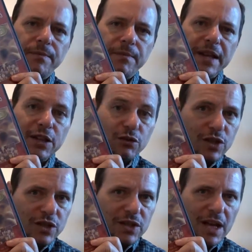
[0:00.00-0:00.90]
he
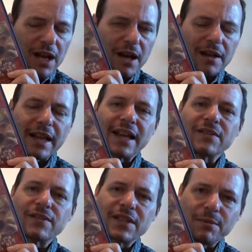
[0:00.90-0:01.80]
uses like a
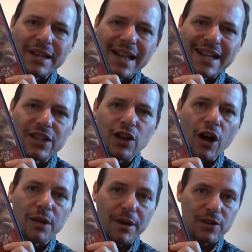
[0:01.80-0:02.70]
simulated
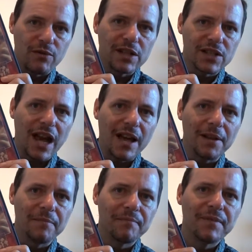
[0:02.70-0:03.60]
documentary
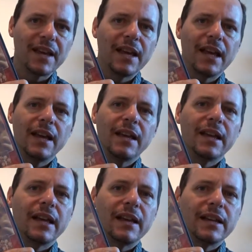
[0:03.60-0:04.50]
style.
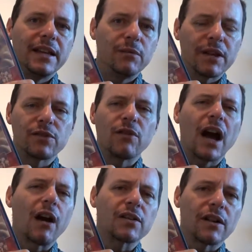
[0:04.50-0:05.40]
He went through
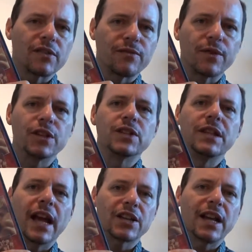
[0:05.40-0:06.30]
hours and hours of footage.
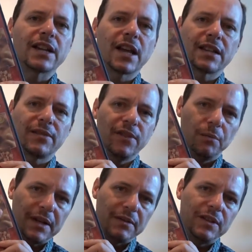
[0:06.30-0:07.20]
He actually had to cut the film,
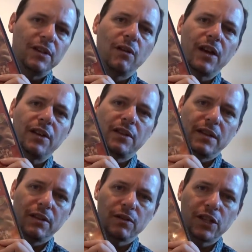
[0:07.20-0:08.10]
and you know how
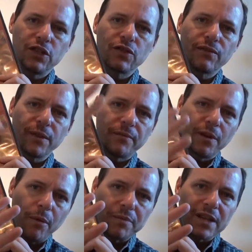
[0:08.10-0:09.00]
in the old days you used to flip
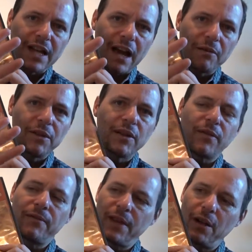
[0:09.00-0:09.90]
film upside down? You'd have
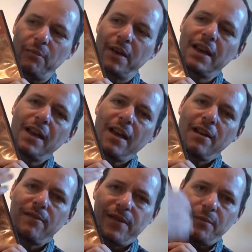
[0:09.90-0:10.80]
a film
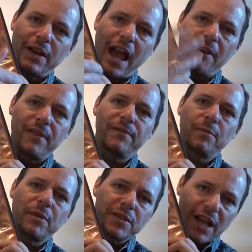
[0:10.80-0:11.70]
on half it,
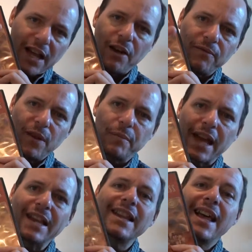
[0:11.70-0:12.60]
flip it upside down, film
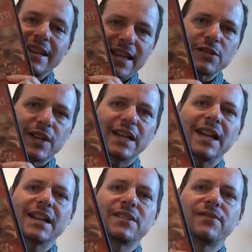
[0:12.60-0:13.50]
again. That's what he
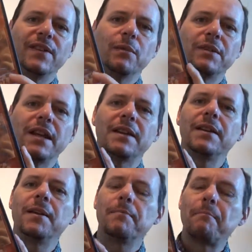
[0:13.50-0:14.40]
did. It's filmed in